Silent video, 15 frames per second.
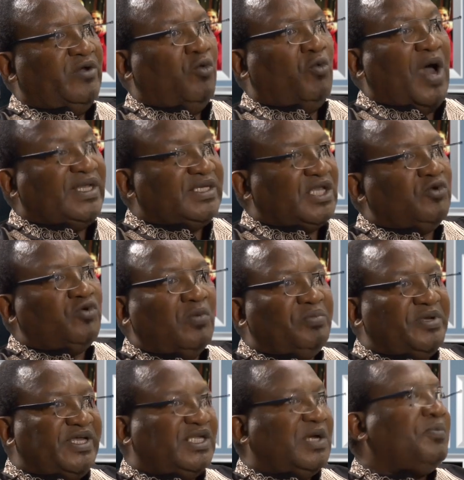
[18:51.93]
One can
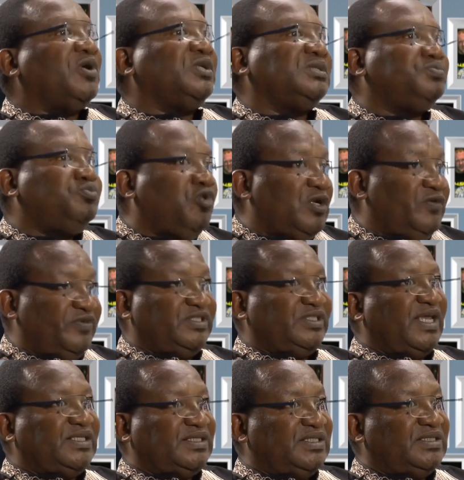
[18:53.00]
complain about poor
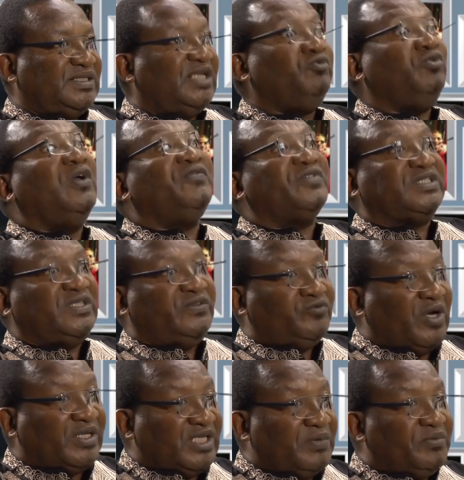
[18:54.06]
investigations, and we have
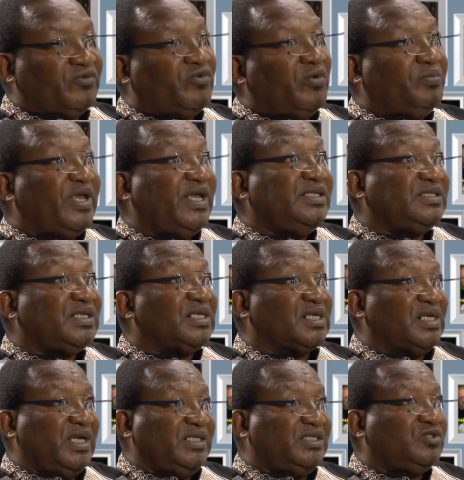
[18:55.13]
received quite a number of complaints that
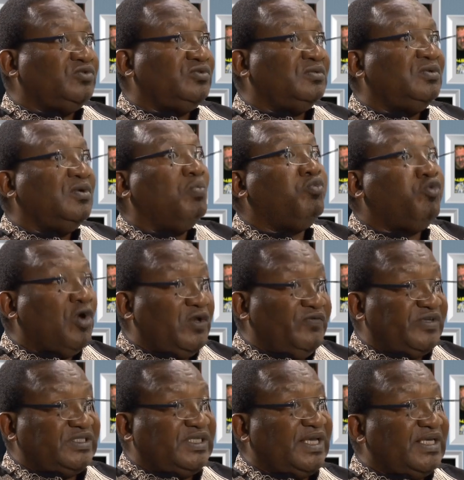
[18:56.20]
relate to poor
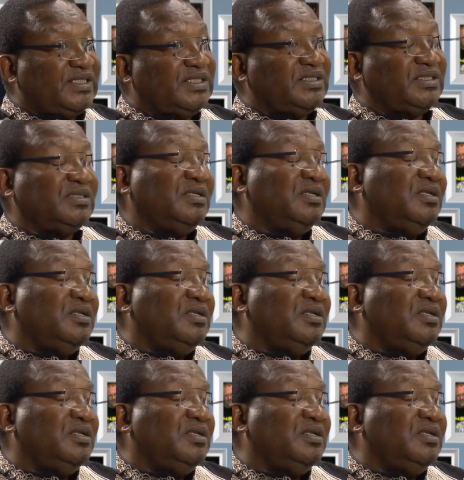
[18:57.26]
investigations,